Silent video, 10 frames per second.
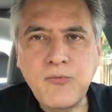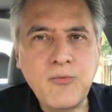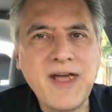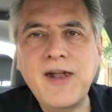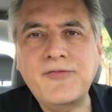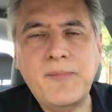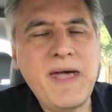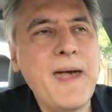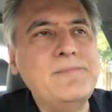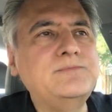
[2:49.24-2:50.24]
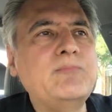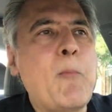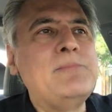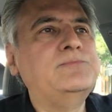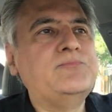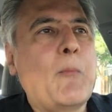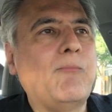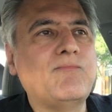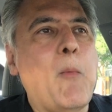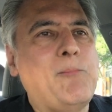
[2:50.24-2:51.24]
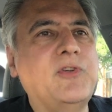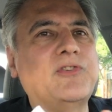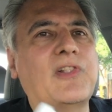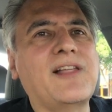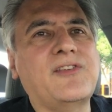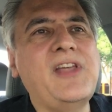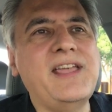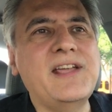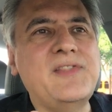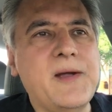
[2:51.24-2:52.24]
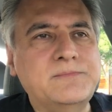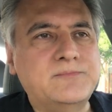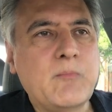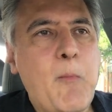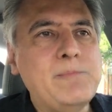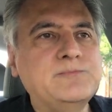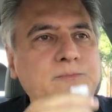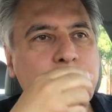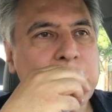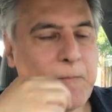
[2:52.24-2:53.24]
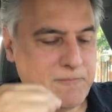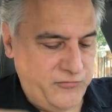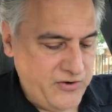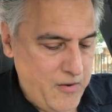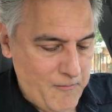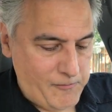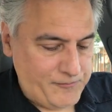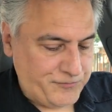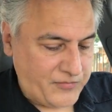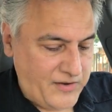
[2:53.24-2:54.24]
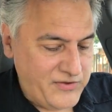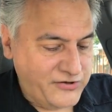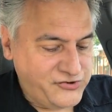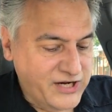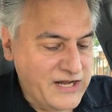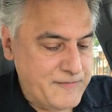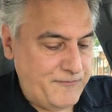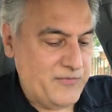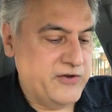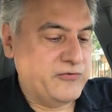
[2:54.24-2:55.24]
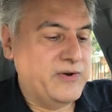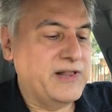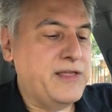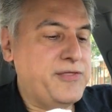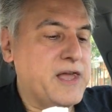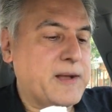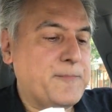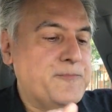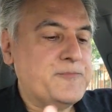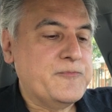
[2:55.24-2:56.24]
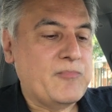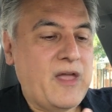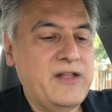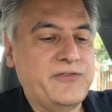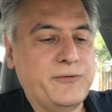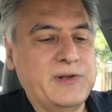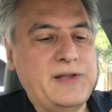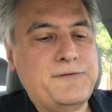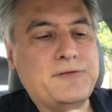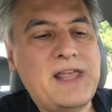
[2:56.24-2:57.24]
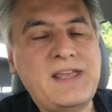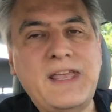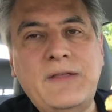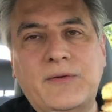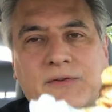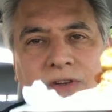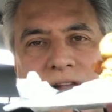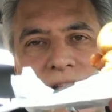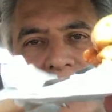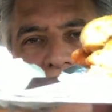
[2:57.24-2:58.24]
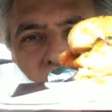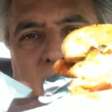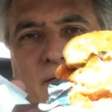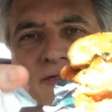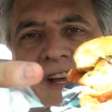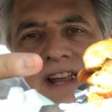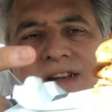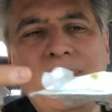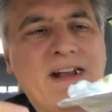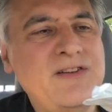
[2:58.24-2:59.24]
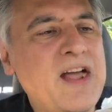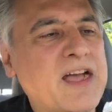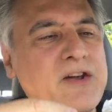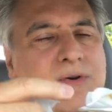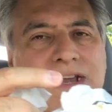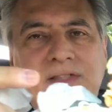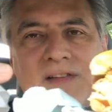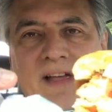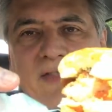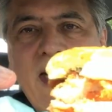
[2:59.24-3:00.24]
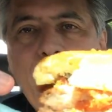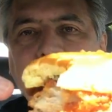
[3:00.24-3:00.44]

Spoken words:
Right off the bat, there's a lot to take in there. So the chicken is really thick. It's really flaky. So it's not like a, you know, chicken McNugget or anything like that.